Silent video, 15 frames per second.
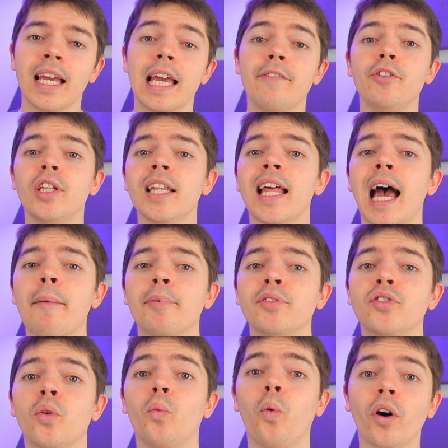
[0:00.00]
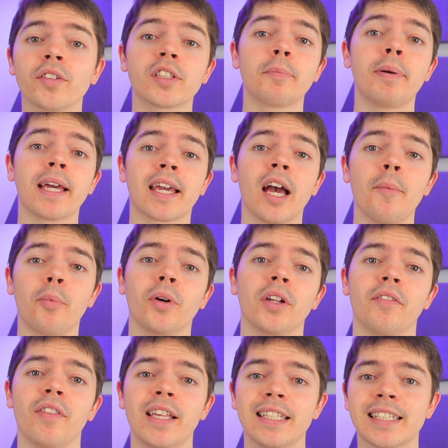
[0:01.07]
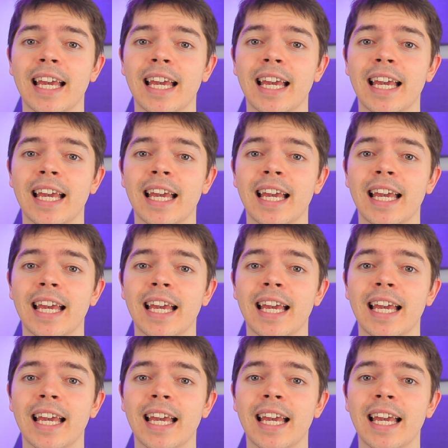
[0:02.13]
If you did happen to want to pick up one of these